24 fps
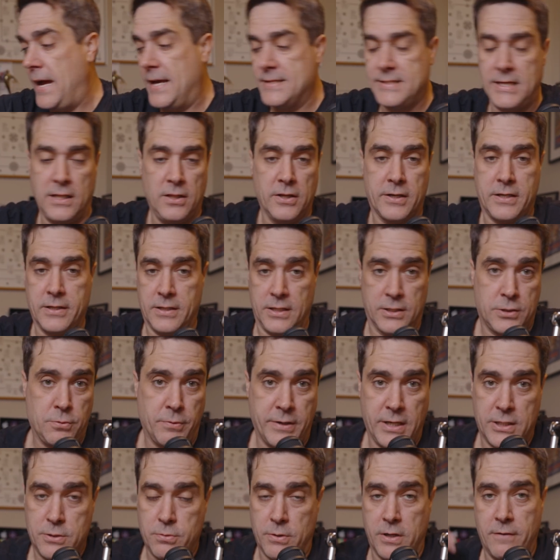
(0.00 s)
As I look at the
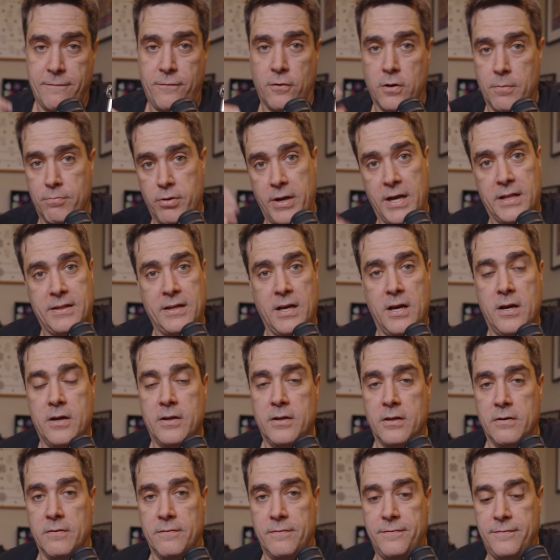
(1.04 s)
2024 breakdown
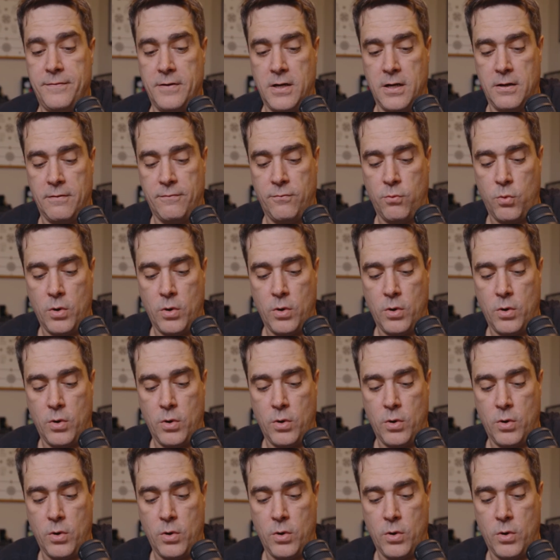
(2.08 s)
of